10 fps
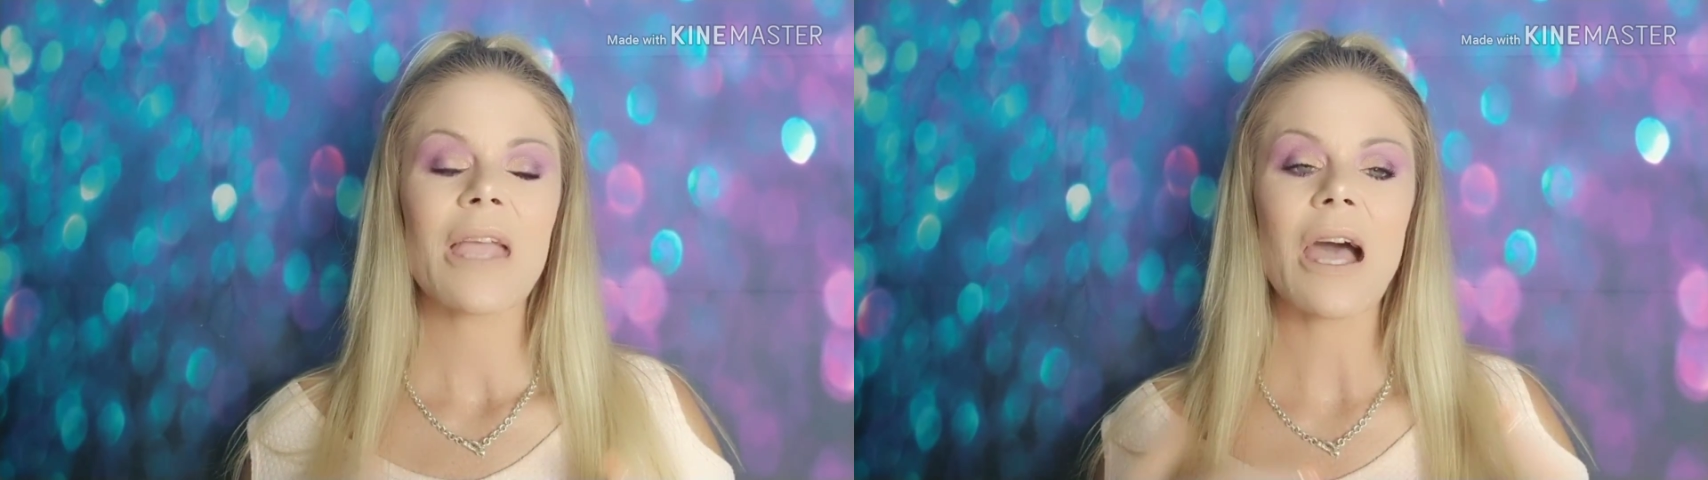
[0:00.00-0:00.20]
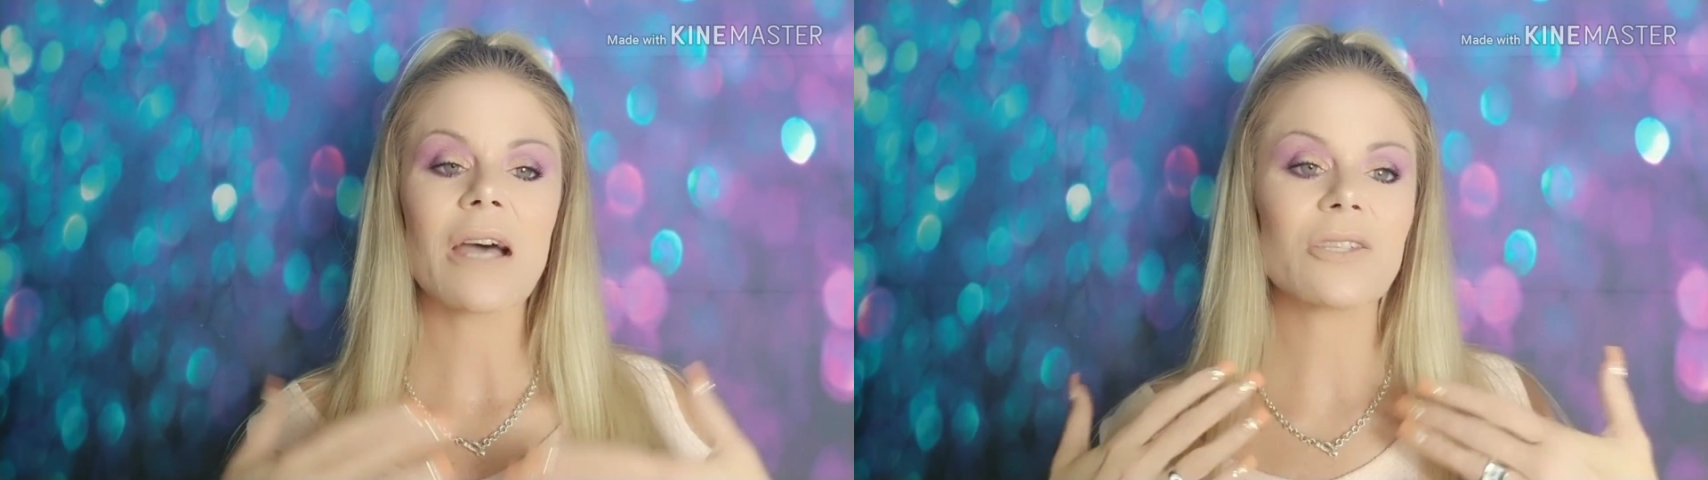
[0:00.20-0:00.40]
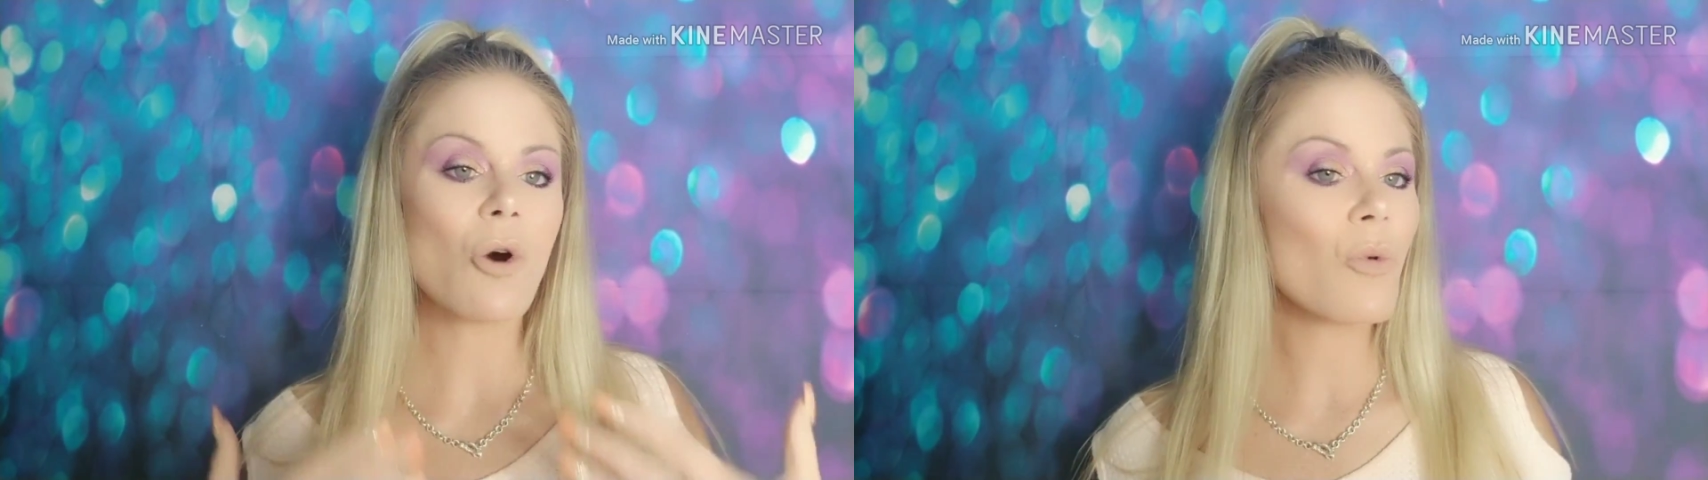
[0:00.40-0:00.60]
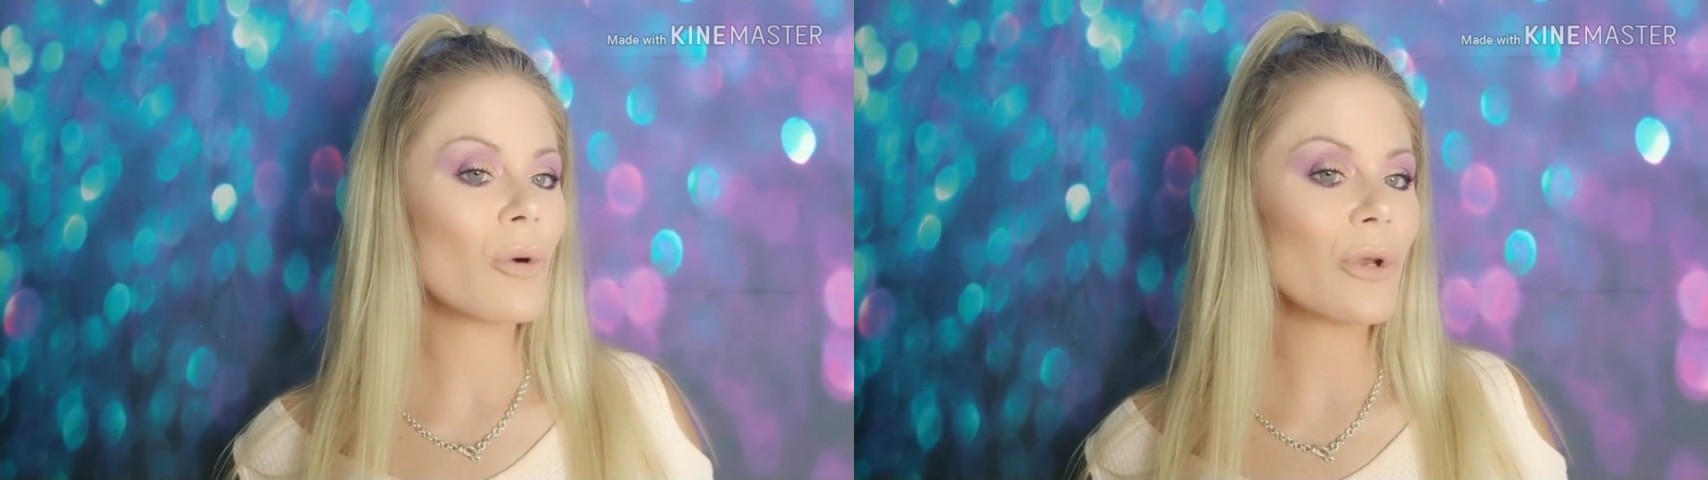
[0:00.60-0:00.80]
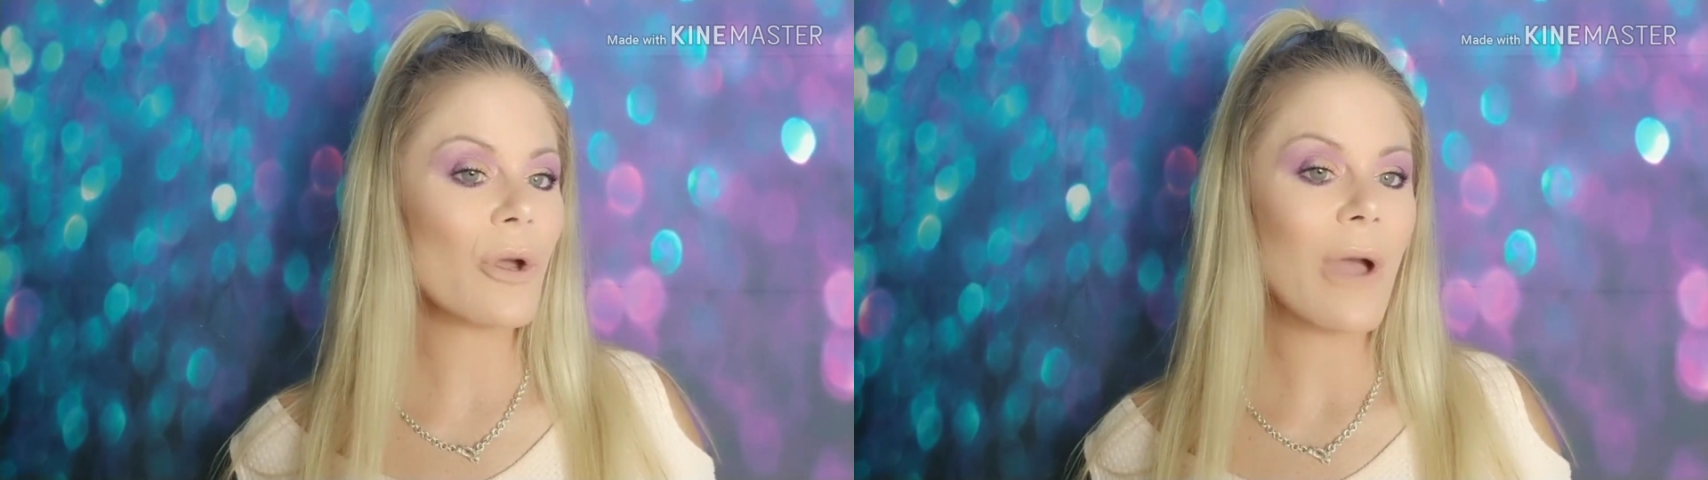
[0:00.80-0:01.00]
I don't
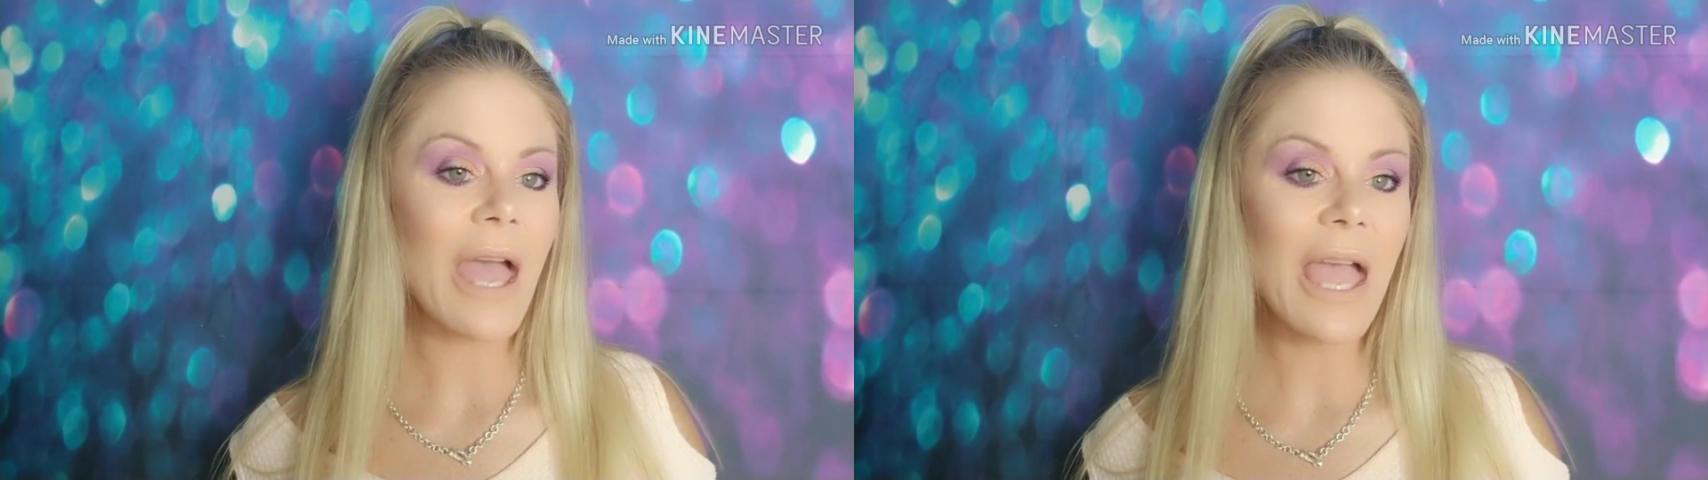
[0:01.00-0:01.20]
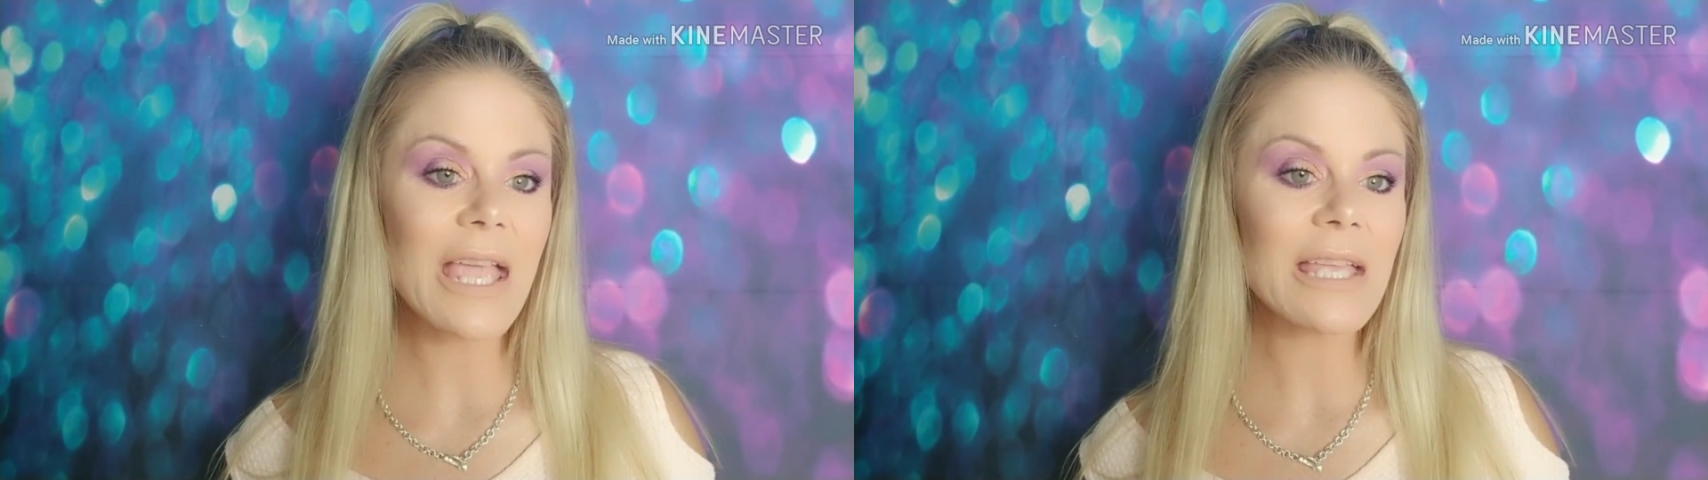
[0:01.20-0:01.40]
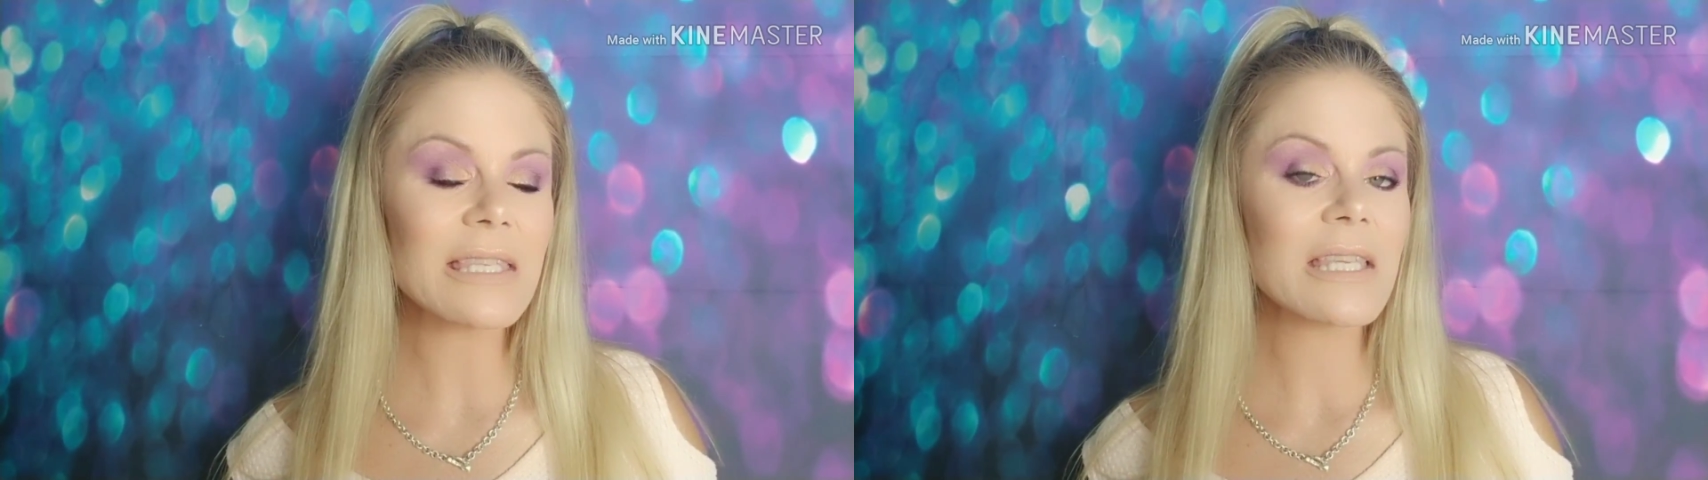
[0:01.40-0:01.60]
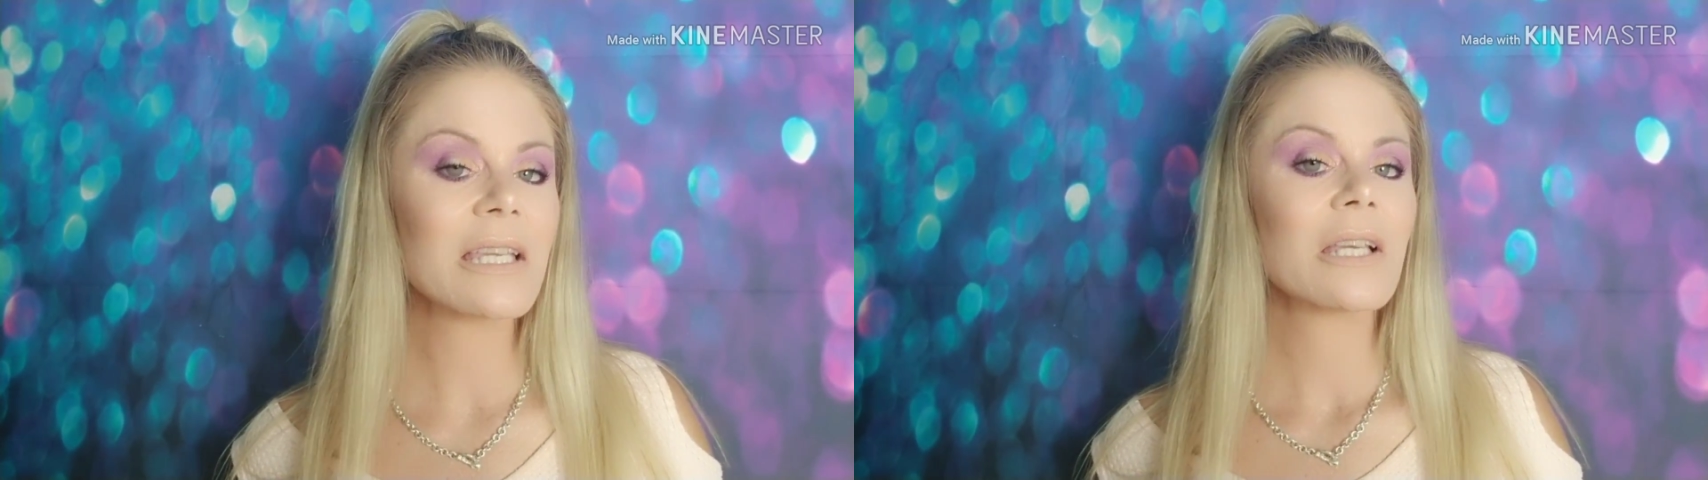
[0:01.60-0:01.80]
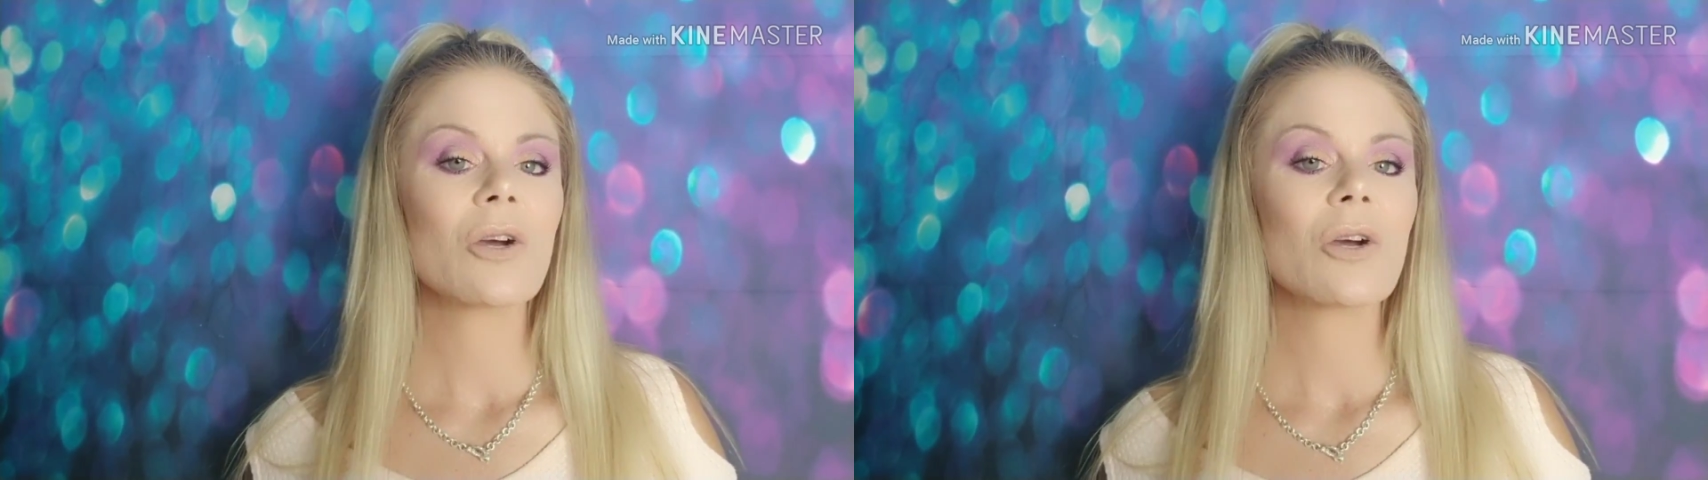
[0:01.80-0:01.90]
want no hate